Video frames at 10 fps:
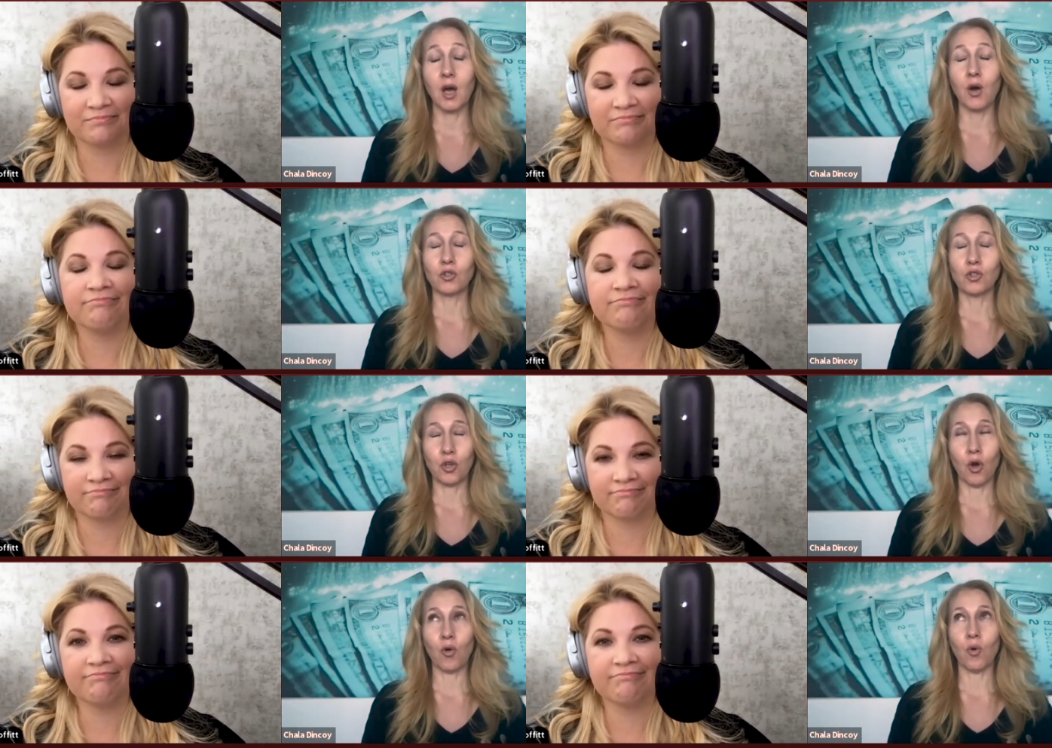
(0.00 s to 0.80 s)

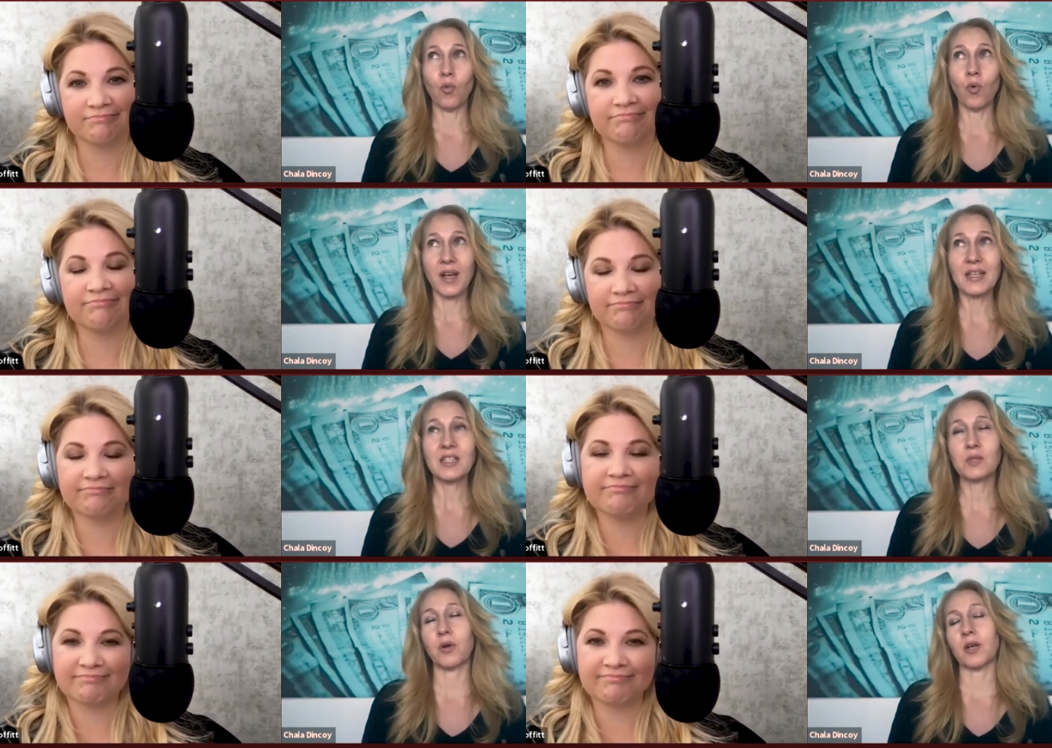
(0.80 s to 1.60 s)
Speaker 1: So, what
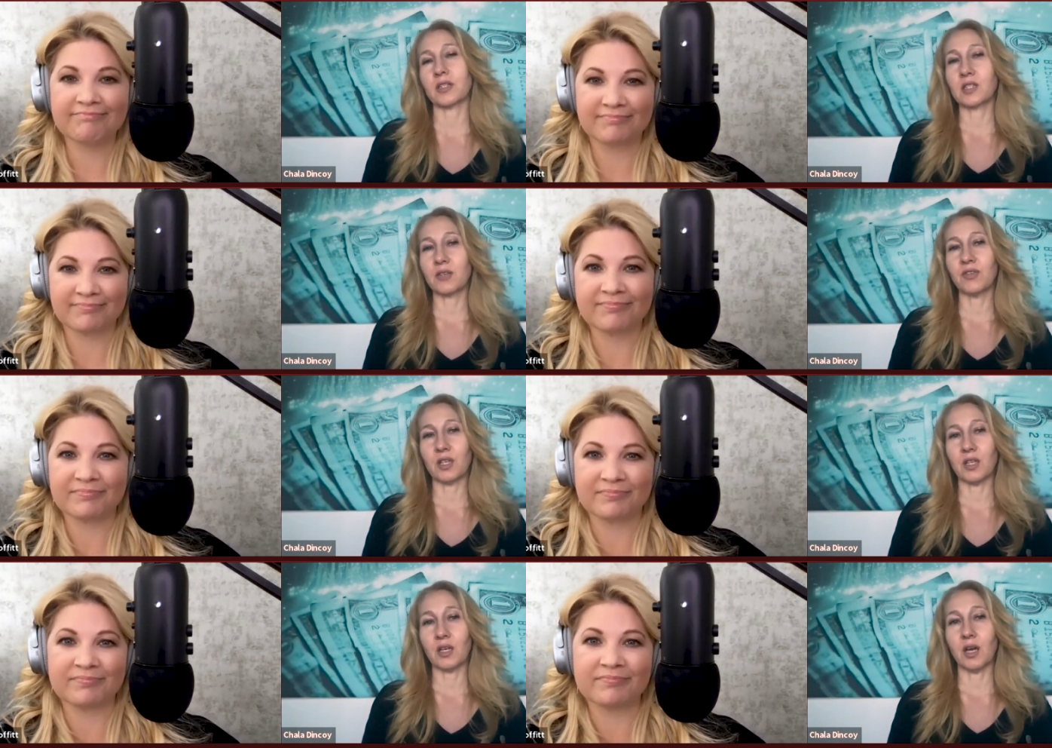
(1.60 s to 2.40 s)
is
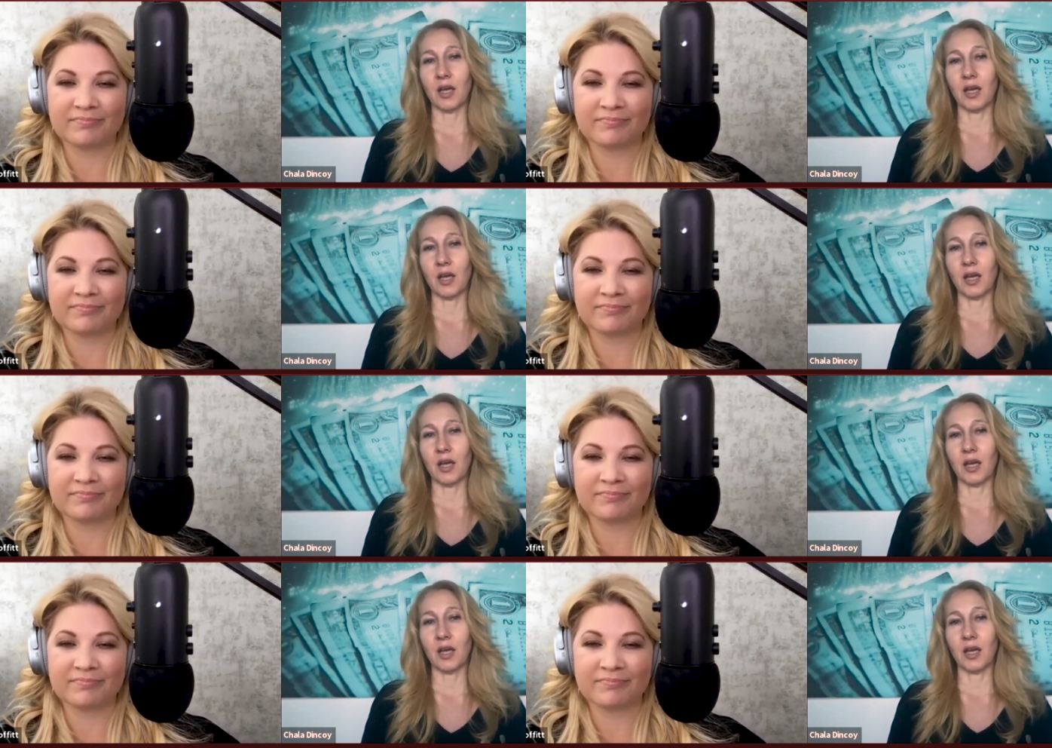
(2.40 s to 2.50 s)
productivity